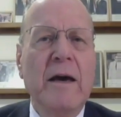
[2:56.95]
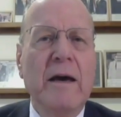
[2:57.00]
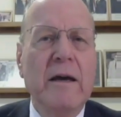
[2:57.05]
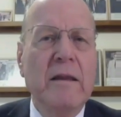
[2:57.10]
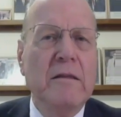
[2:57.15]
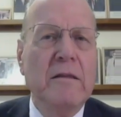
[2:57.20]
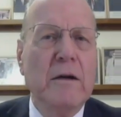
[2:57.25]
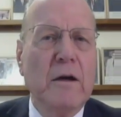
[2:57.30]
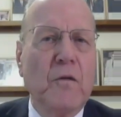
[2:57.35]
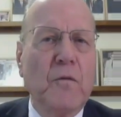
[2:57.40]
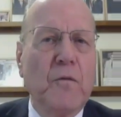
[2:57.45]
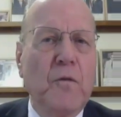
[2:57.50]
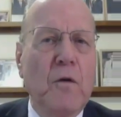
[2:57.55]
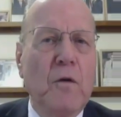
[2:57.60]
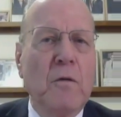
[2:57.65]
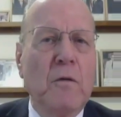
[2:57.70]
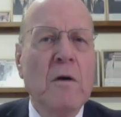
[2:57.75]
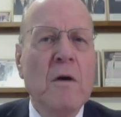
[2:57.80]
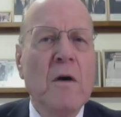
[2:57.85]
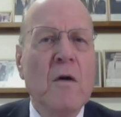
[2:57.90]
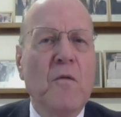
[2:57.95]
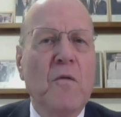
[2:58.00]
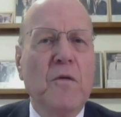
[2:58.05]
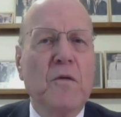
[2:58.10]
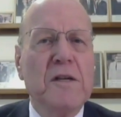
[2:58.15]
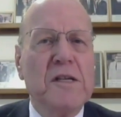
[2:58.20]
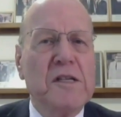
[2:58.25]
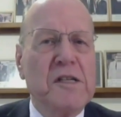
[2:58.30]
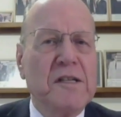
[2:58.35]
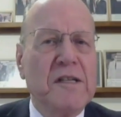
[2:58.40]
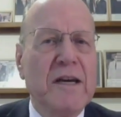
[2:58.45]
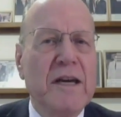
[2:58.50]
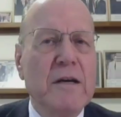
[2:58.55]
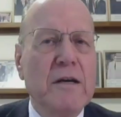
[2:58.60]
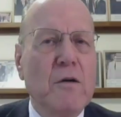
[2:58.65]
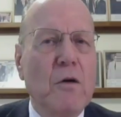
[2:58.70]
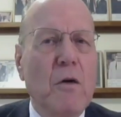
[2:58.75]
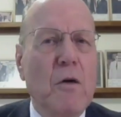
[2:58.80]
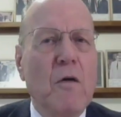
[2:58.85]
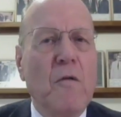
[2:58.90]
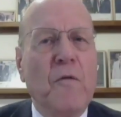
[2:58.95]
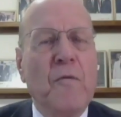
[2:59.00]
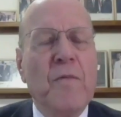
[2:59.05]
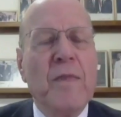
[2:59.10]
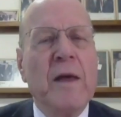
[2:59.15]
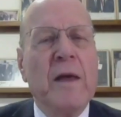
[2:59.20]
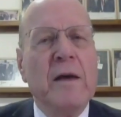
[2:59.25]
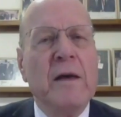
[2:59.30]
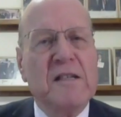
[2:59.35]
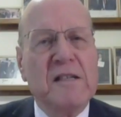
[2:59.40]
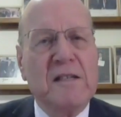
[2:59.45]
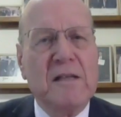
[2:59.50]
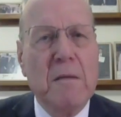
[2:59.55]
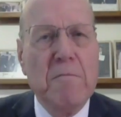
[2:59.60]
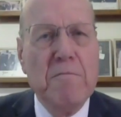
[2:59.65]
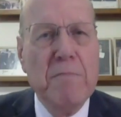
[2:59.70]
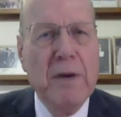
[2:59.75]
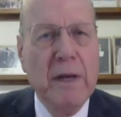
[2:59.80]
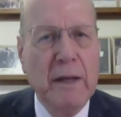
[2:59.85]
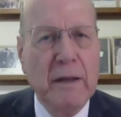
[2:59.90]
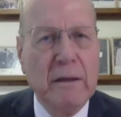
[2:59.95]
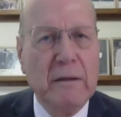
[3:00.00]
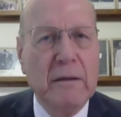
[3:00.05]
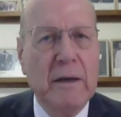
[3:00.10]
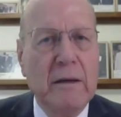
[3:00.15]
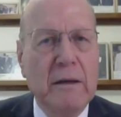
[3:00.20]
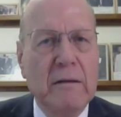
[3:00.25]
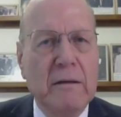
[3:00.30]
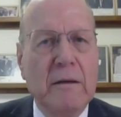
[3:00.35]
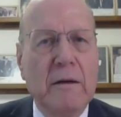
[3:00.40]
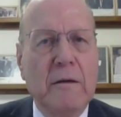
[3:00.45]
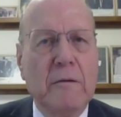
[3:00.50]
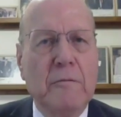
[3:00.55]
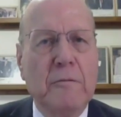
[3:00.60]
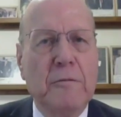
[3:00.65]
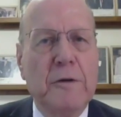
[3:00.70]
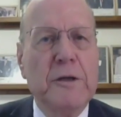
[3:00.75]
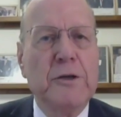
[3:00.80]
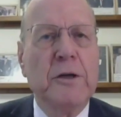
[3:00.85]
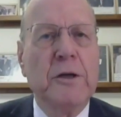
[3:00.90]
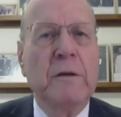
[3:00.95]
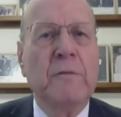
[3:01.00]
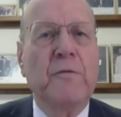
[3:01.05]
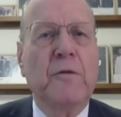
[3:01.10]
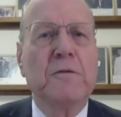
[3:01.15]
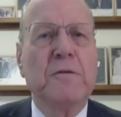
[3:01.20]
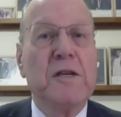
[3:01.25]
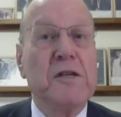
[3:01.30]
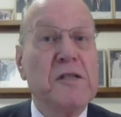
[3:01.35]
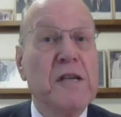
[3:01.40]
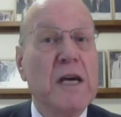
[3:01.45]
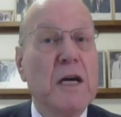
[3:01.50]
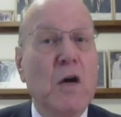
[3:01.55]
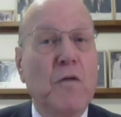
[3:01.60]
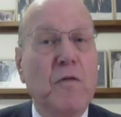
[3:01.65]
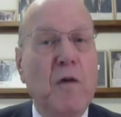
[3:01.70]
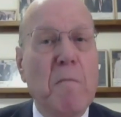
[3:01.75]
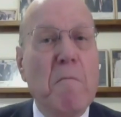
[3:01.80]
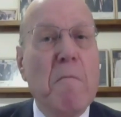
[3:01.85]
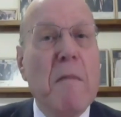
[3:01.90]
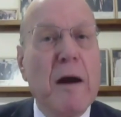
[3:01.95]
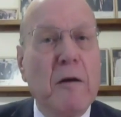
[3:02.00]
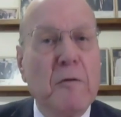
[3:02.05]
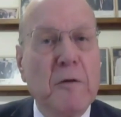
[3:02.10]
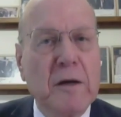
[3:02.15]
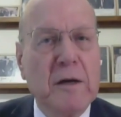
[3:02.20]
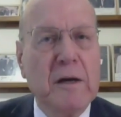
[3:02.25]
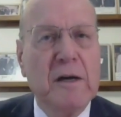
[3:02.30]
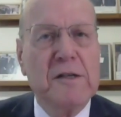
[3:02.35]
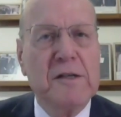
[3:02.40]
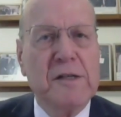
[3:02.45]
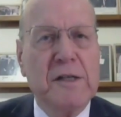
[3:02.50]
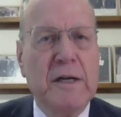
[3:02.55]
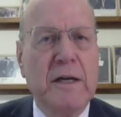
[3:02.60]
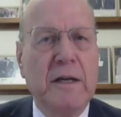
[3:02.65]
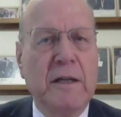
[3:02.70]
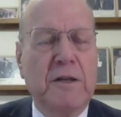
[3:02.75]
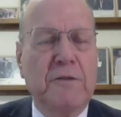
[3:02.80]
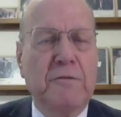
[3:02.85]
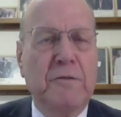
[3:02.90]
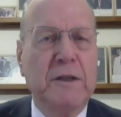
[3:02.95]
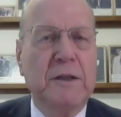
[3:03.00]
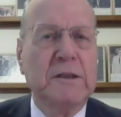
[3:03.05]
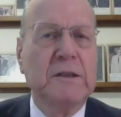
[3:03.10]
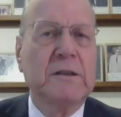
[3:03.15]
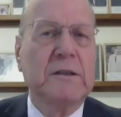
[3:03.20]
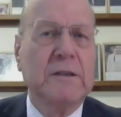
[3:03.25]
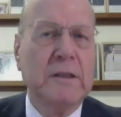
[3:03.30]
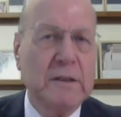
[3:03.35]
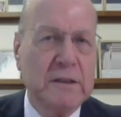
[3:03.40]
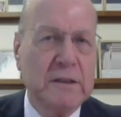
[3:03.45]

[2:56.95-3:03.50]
And therefore, for the sake of stability in the region, for the sake of America's interests,